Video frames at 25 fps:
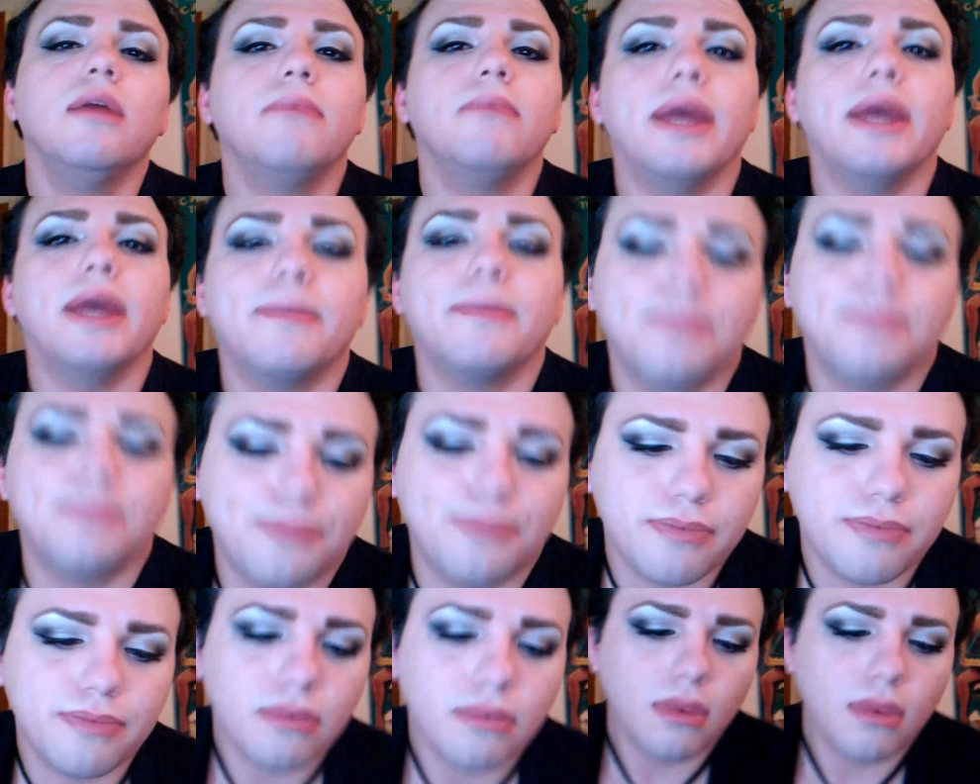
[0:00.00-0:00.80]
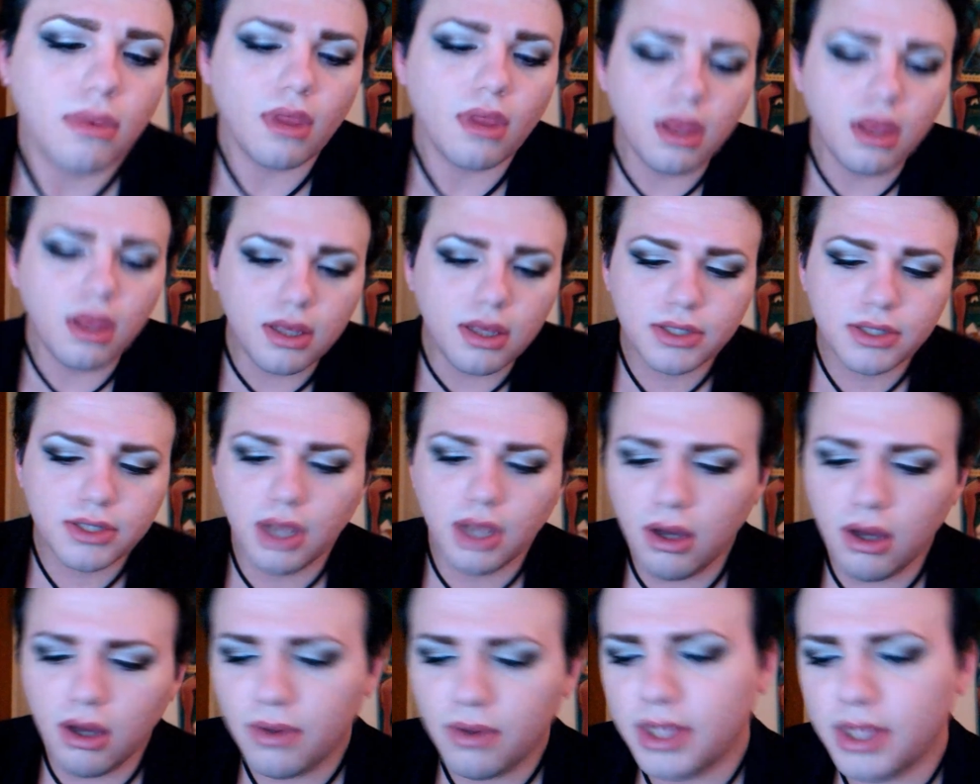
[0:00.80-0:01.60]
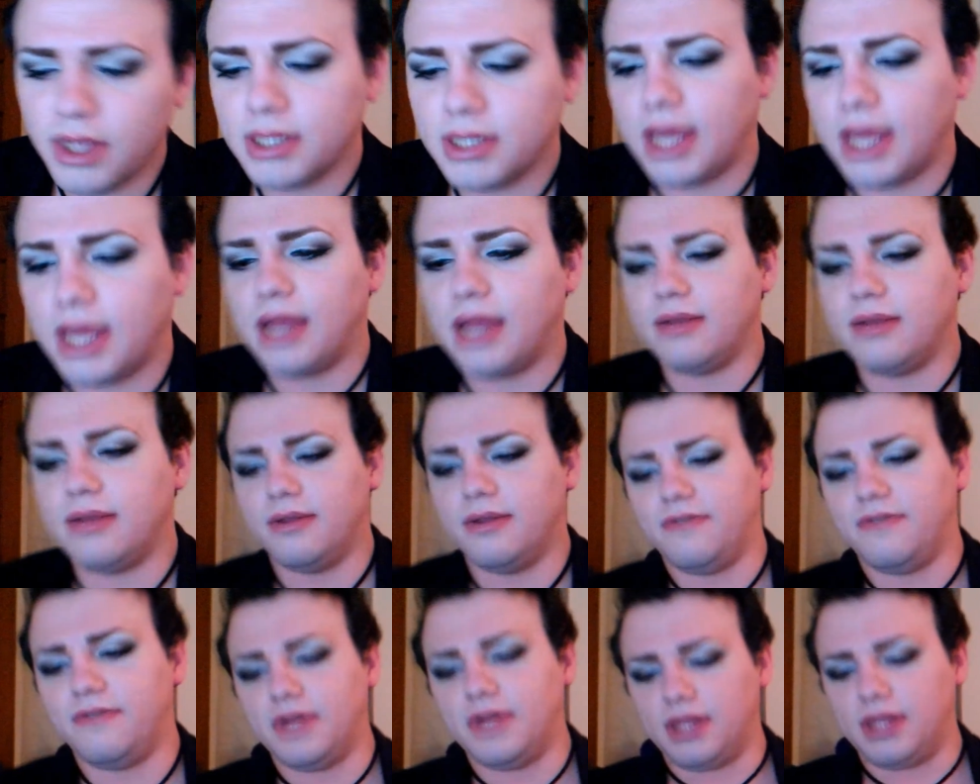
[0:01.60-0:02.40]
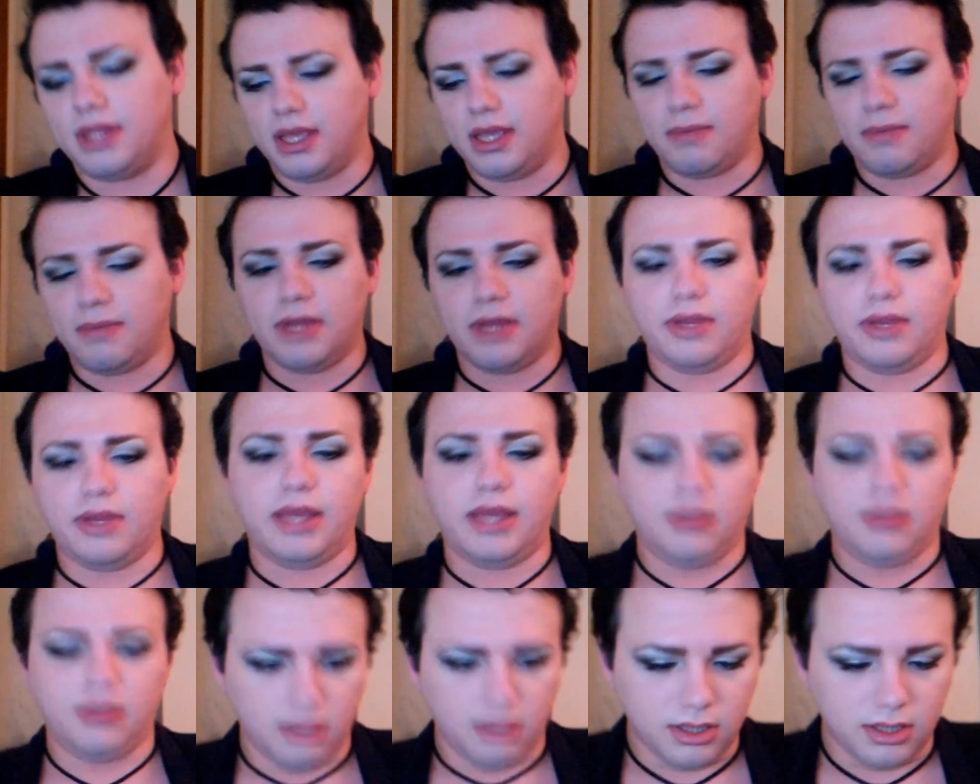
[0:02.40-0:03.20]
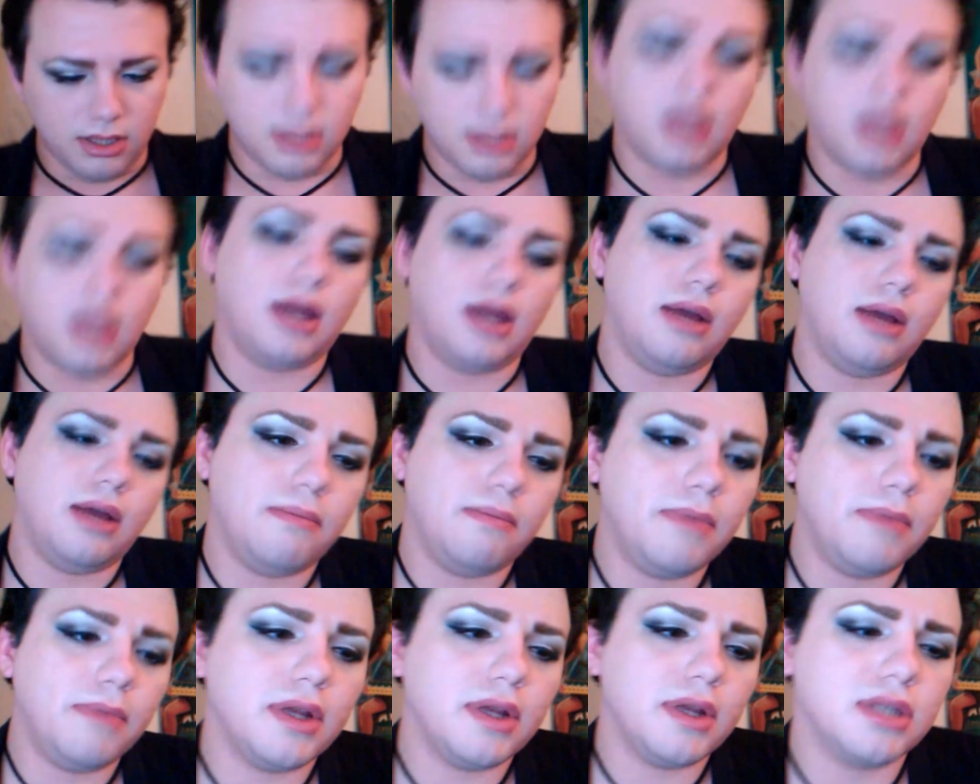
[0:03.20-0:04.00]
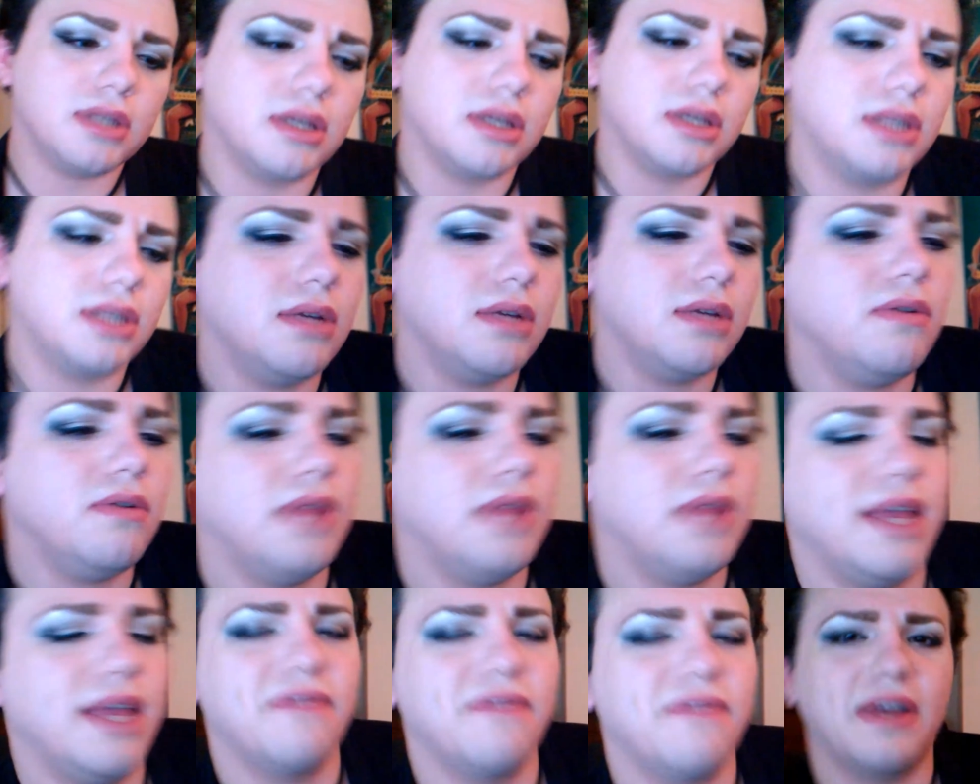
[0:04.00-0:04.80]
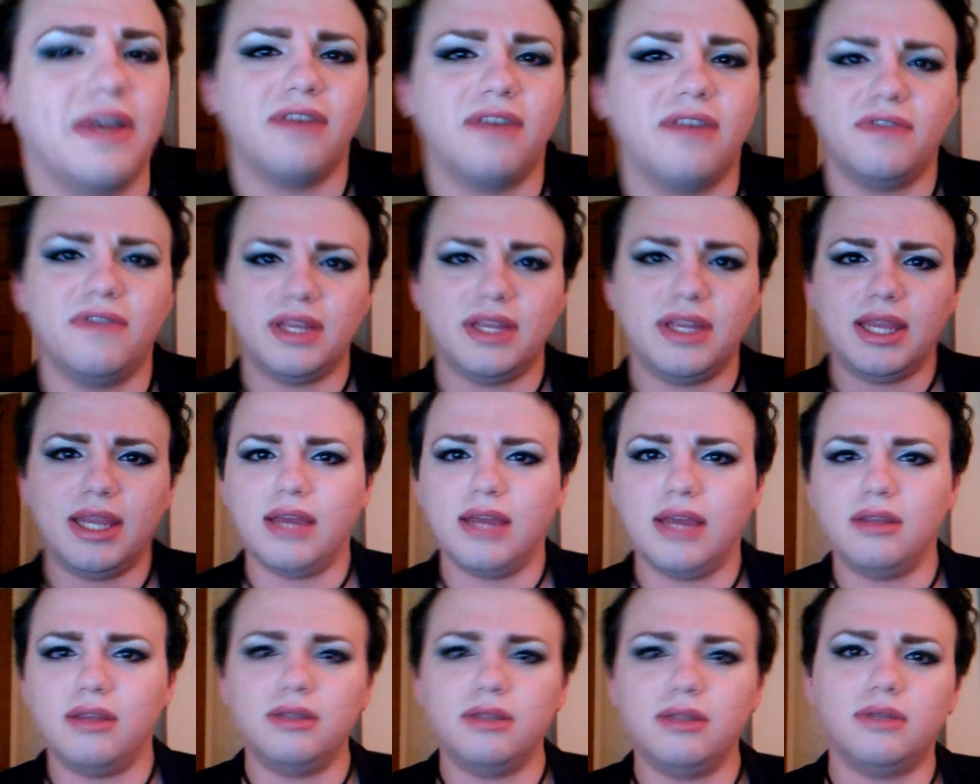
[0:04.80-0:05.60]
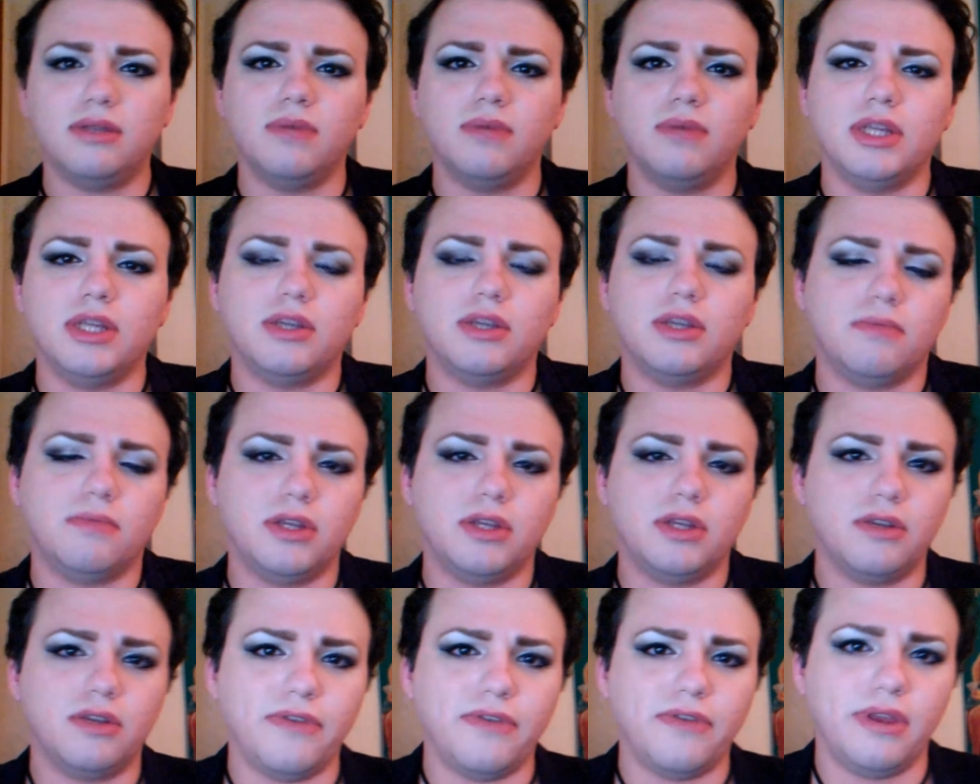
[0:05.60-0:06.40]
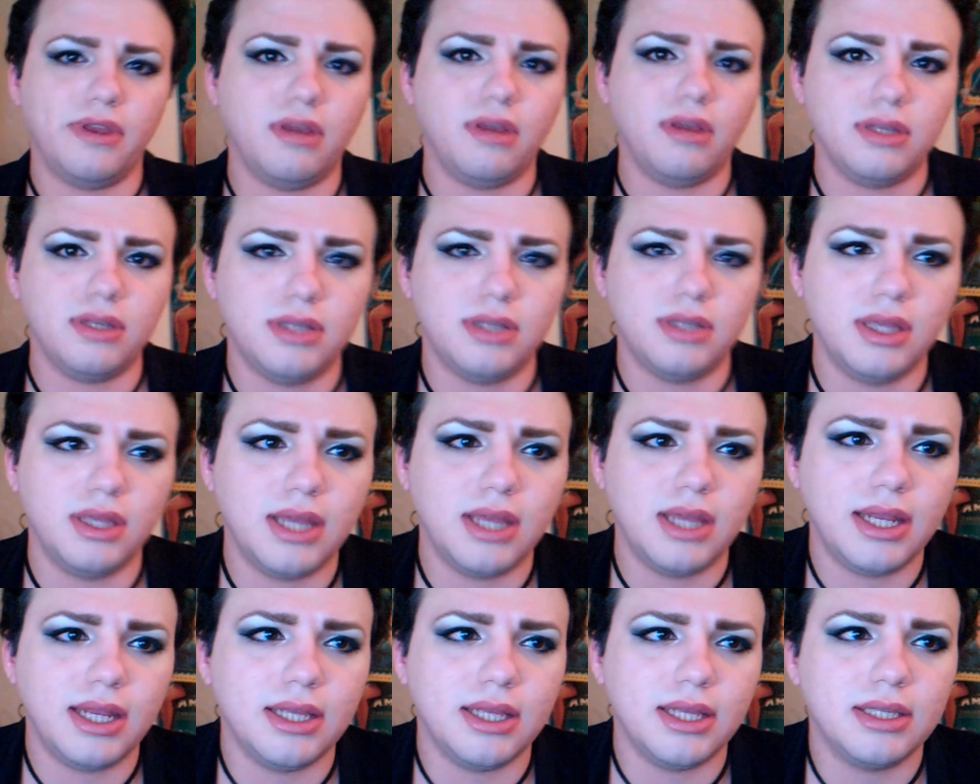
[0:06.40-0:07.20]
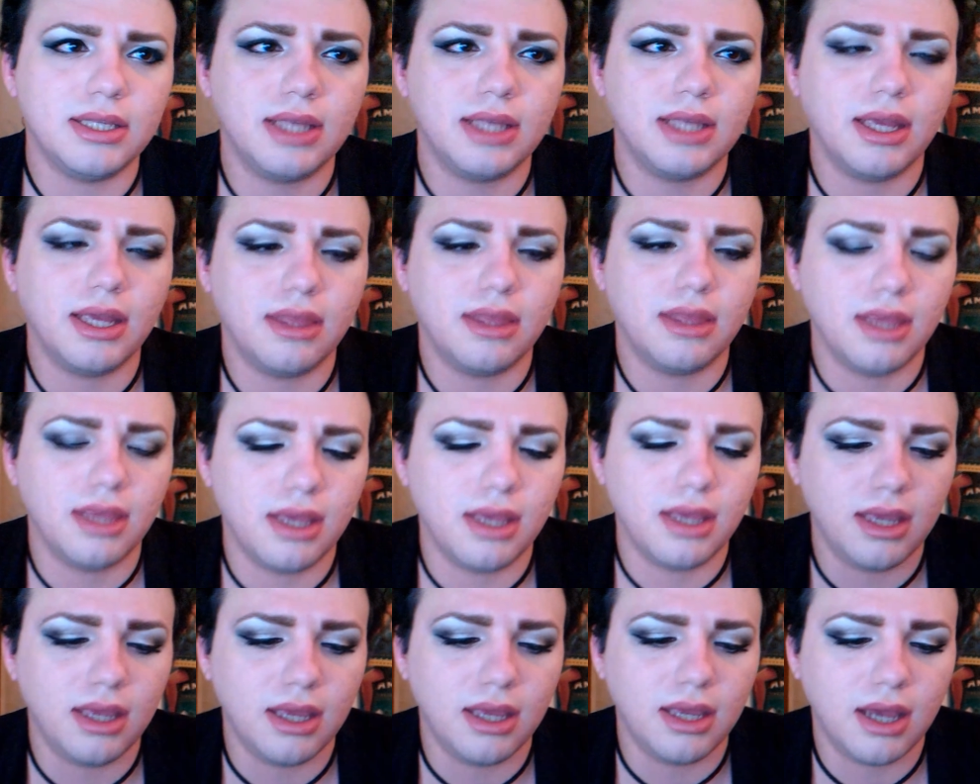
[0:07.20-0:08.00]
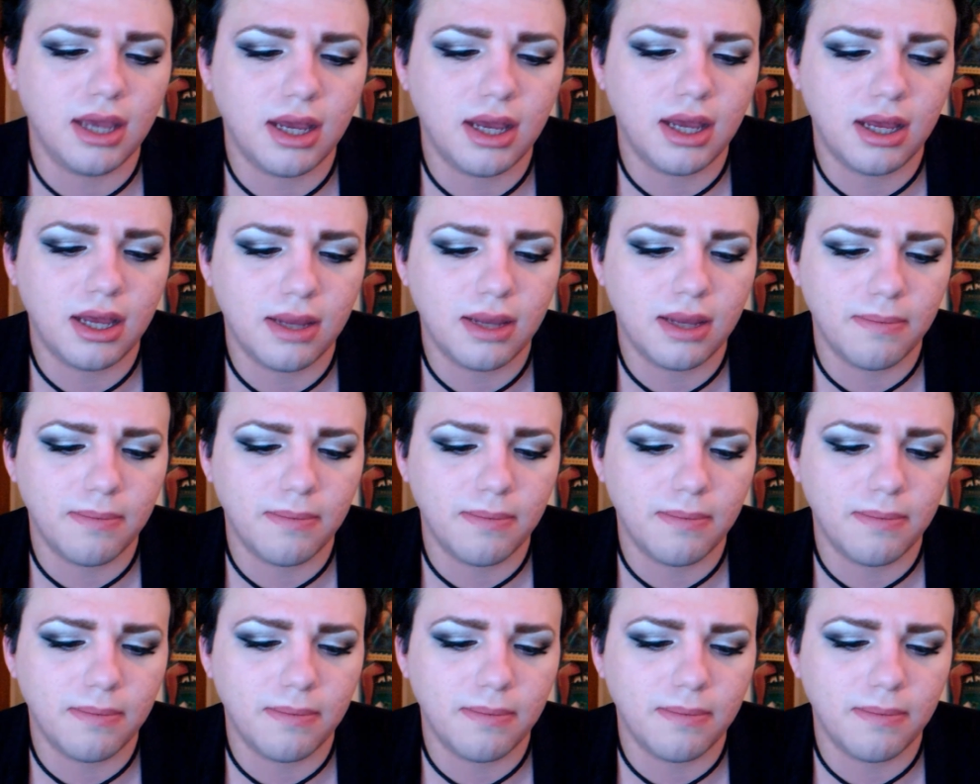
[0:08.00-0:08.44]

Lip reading: But yeah, so there's that fun thing about nails. There's also like velvet nails, which I'm not sure if any of y'all seen that. It's like the